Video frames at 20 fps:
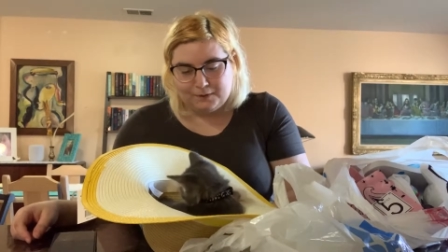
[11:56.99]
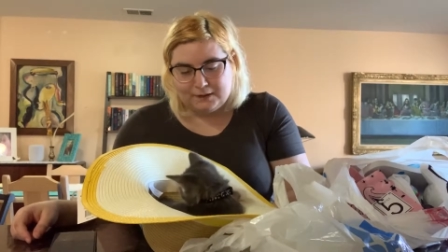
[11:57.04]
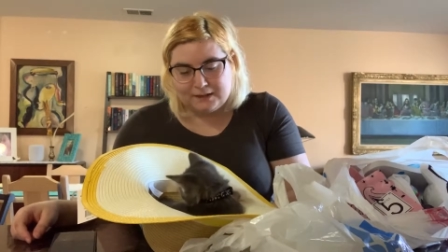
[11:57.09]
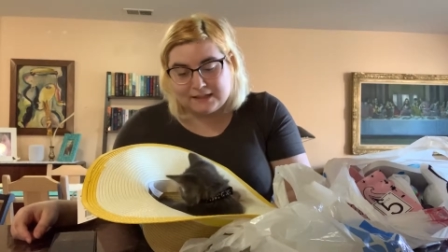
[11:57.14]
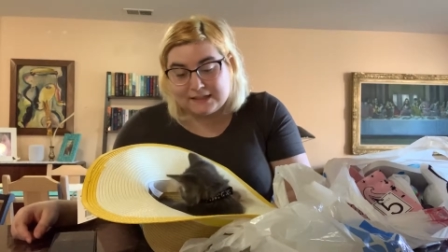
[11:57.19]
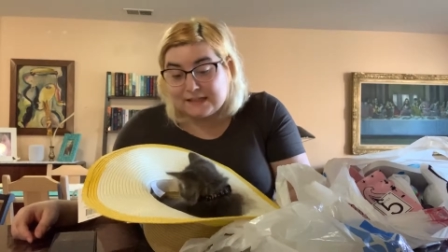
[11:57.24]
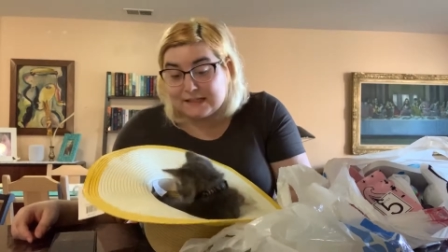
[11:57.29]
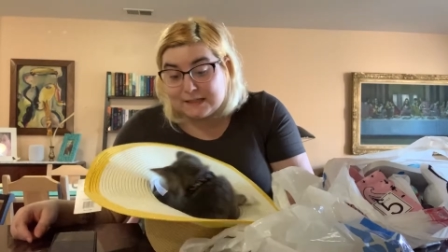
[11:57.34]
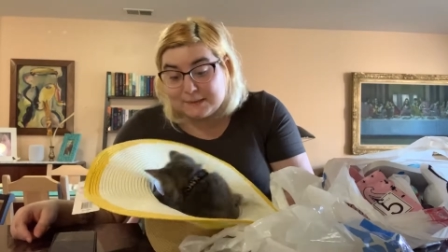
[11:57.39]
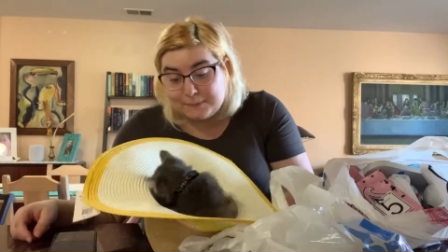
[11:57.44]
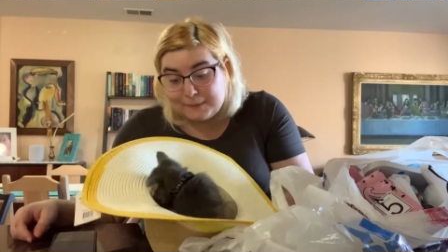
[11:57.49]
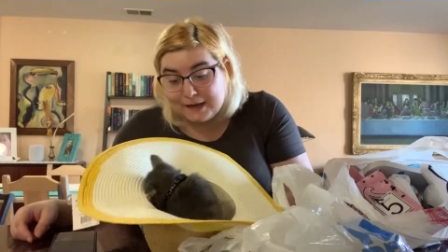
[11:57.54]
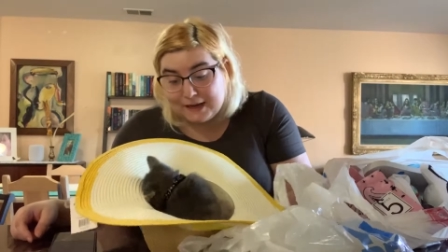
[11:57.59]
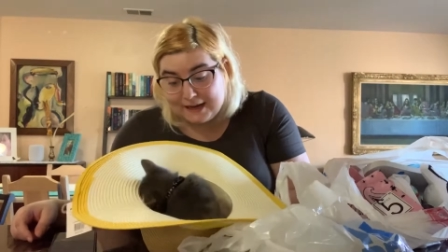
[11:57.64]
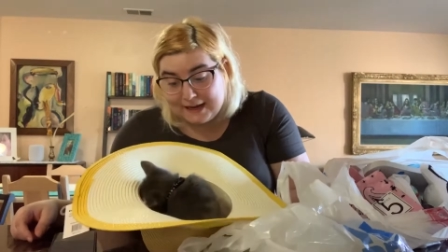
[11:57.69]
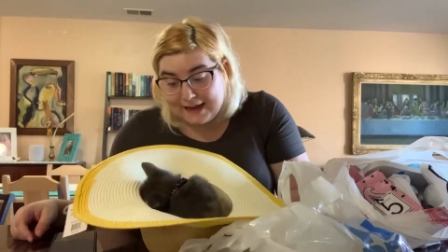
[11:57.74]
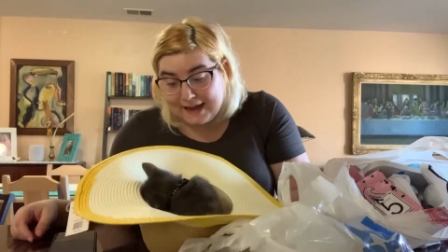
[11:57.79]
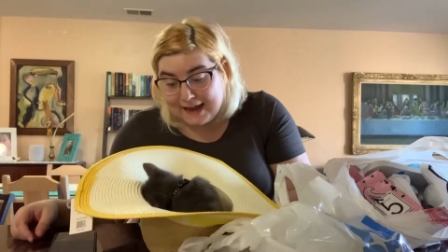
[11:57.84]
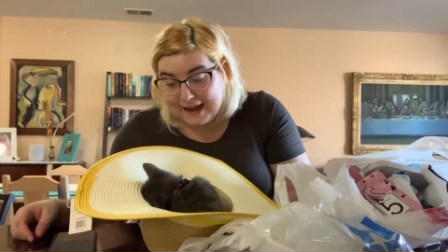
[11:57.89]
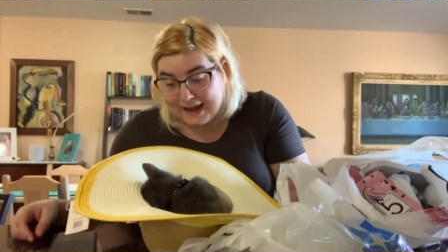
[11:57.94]
This is my
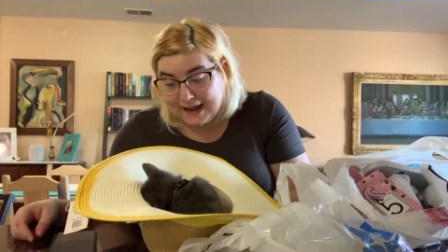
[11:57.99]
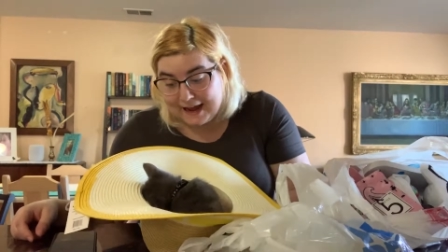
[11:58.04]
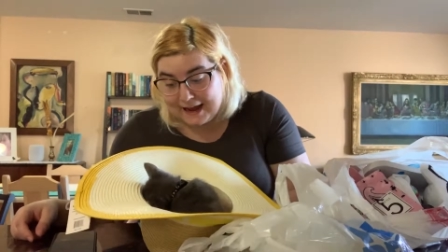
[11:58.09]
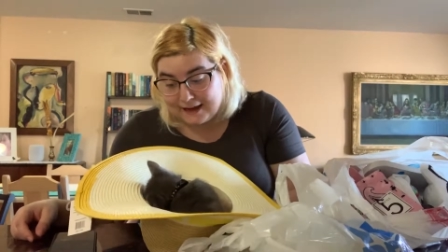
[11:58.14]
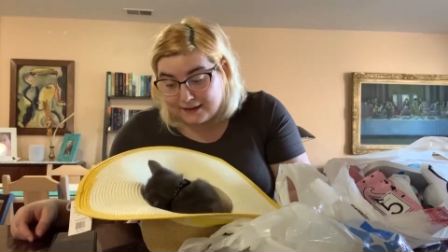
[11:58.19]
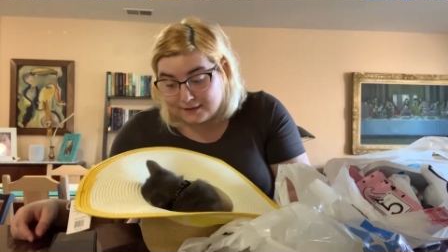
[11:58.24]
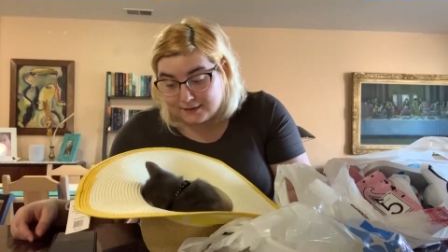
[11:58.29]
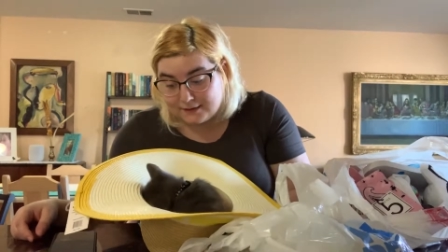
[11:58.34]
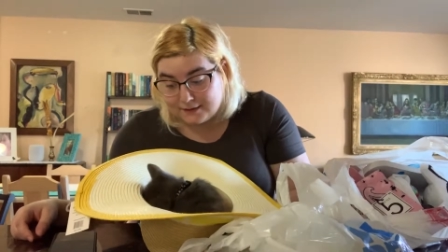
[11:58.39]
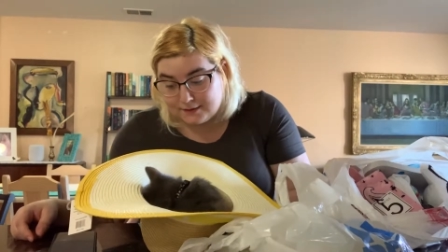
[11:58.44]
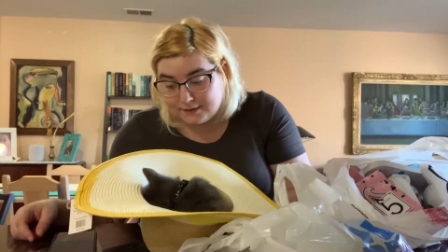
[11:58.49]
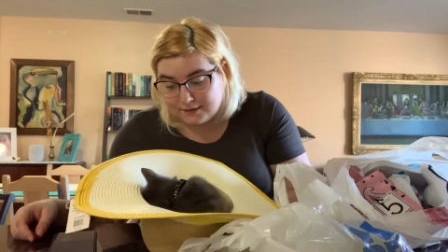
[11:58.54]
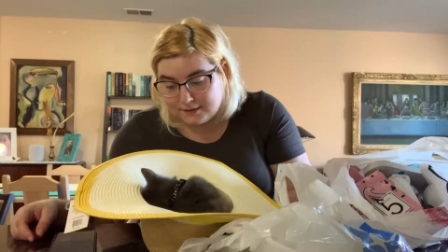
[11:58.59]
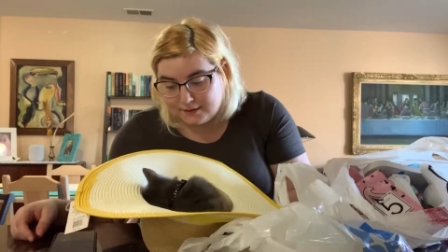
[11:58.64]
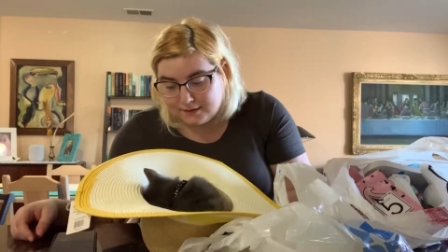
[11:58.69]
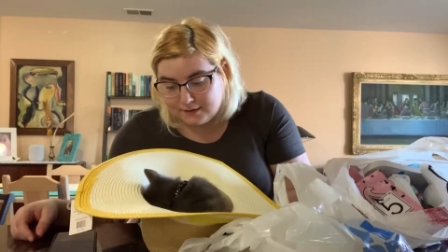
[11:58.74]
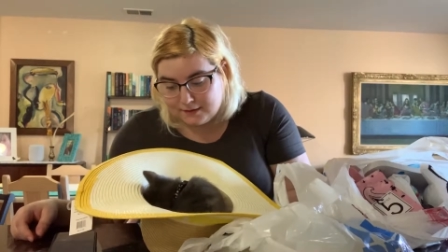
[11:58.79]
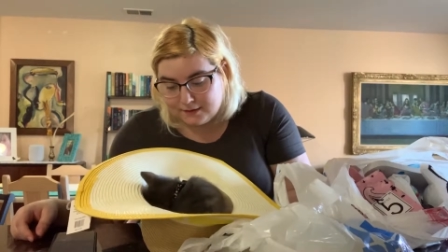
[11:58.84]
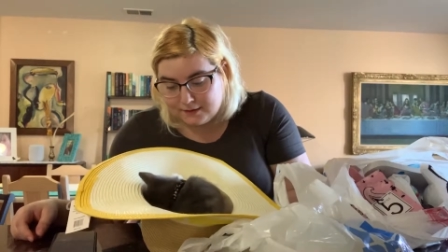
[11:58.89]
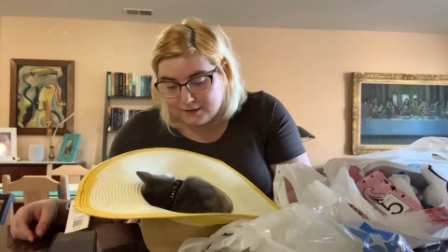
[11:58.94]
hat.
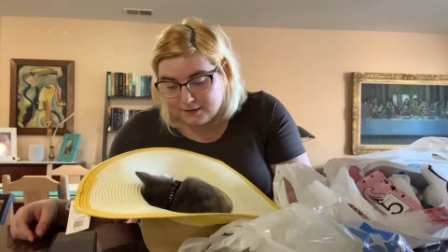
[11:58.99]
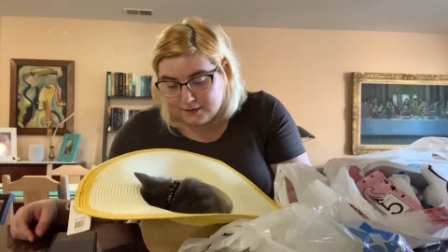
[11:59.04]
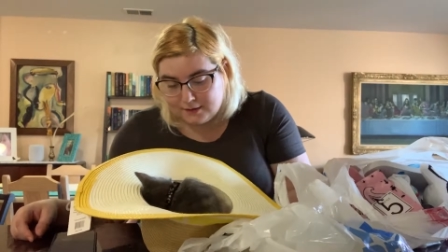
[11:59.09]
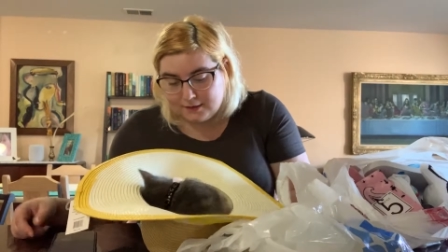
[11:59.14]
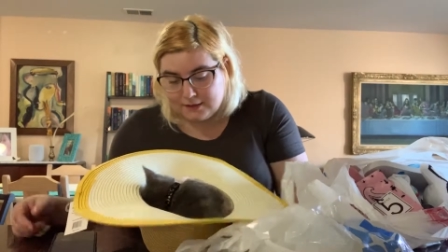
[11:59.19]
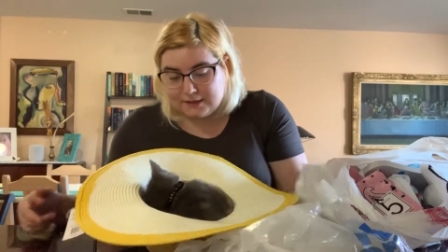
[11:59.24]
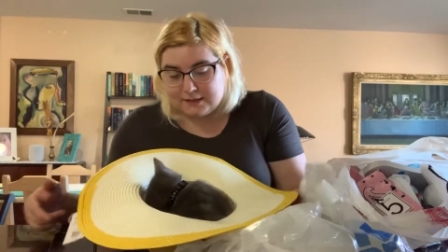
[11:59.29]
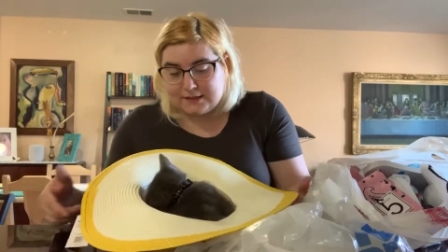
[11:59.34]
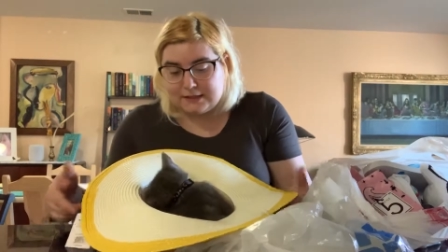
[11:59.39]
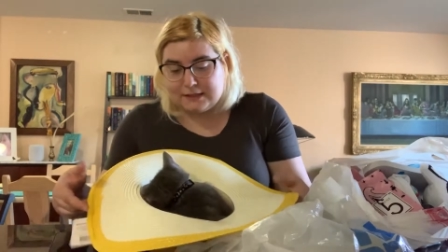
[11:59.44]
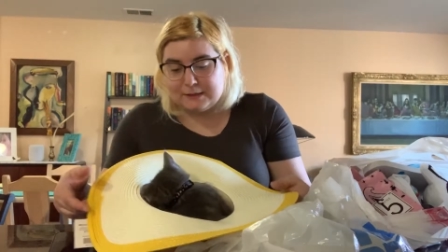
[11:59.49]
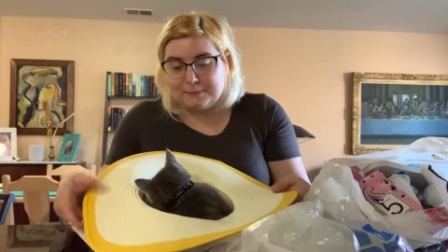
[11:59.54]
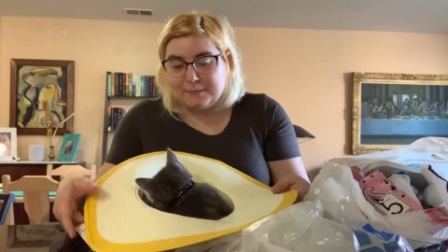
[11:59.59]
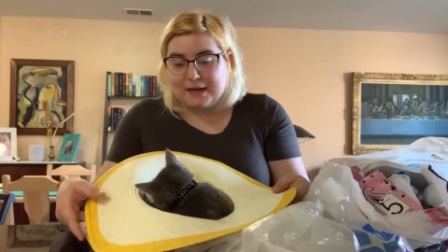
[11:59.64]
This is